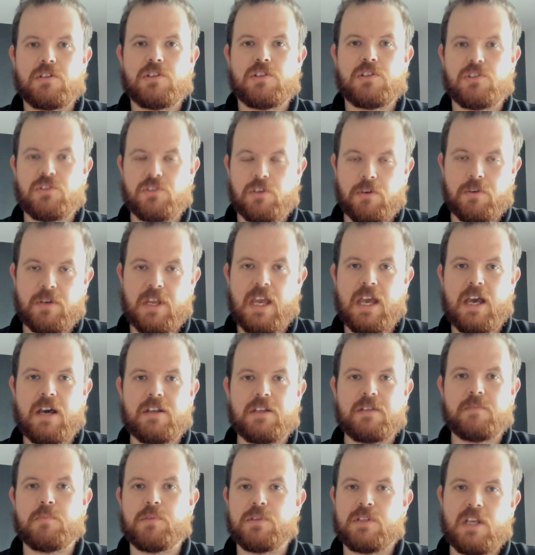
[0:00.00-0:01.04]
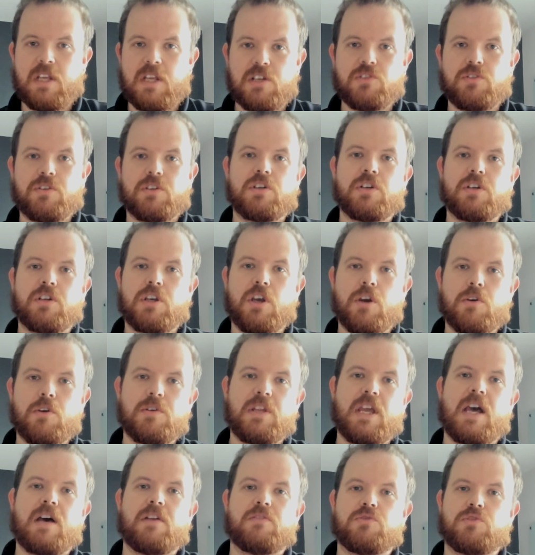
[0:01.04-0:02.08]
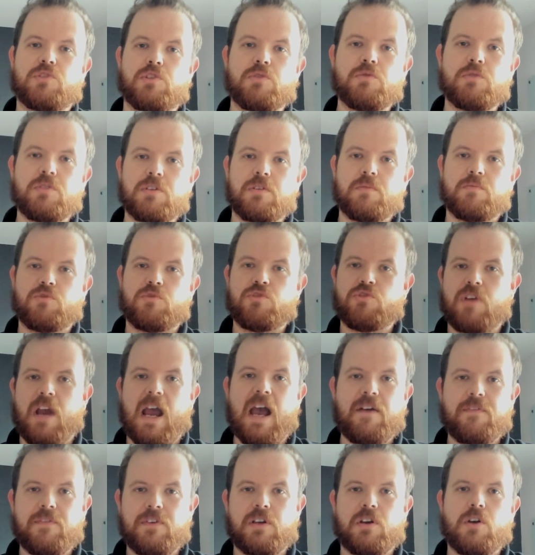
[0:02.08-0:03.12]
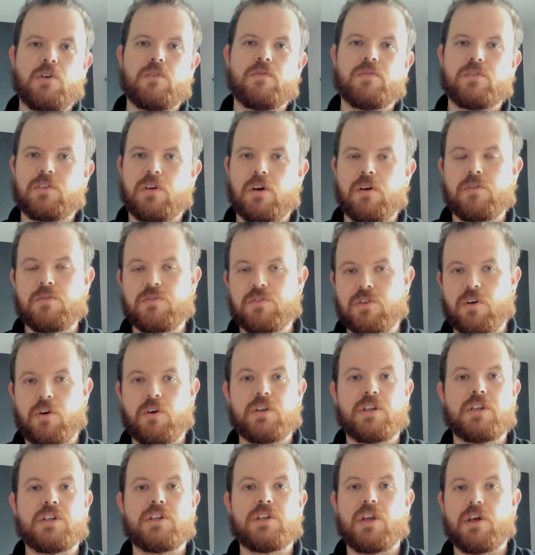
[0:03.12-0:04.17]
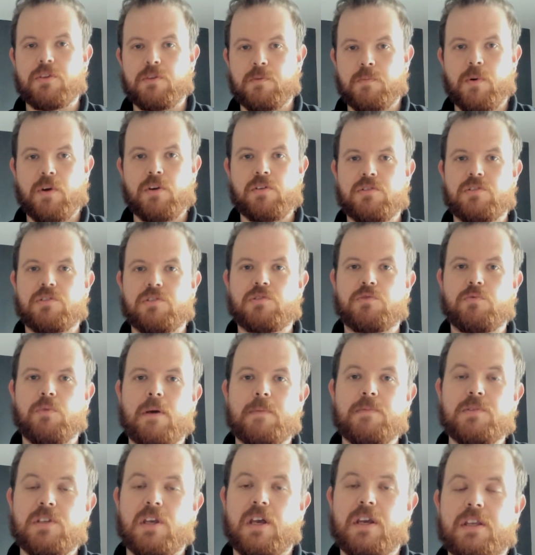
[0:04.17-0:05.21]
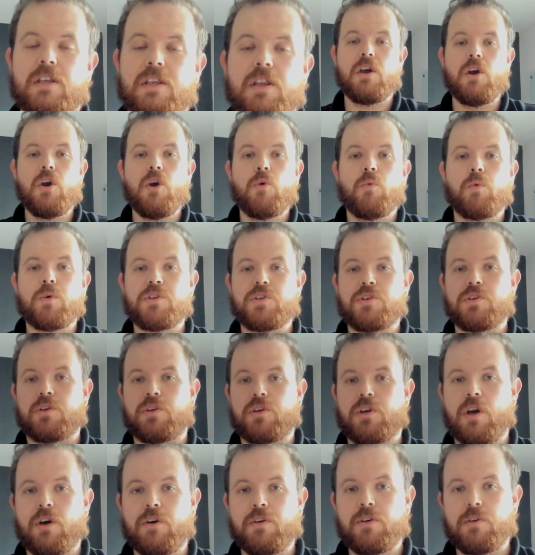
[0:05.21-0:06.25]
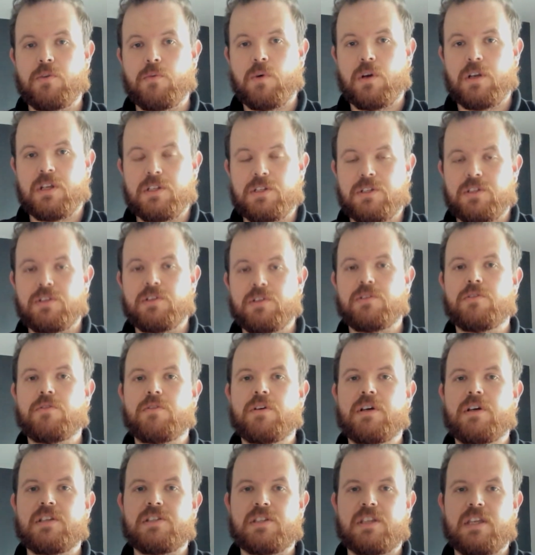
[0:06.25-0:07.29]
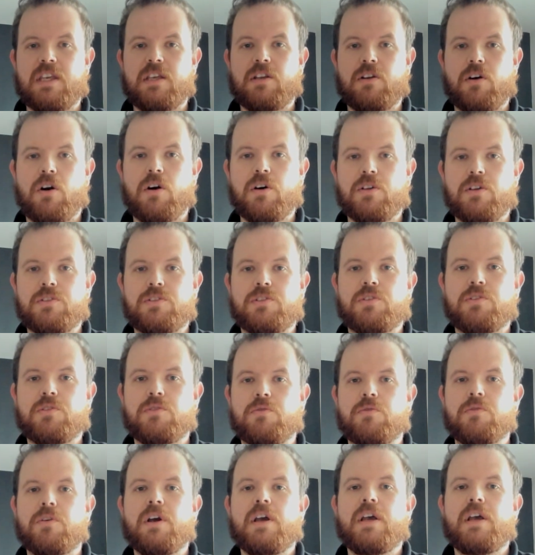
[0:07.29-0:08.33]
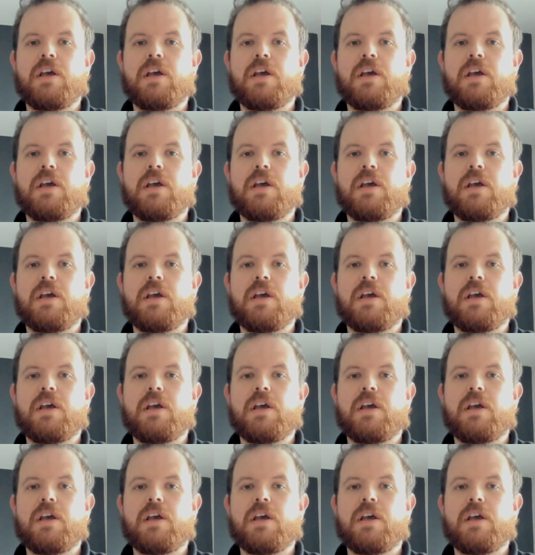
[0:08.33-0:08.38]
to slow down and potentially could go down due to traffic overloads on another person's website. What you're going to want to do is get onto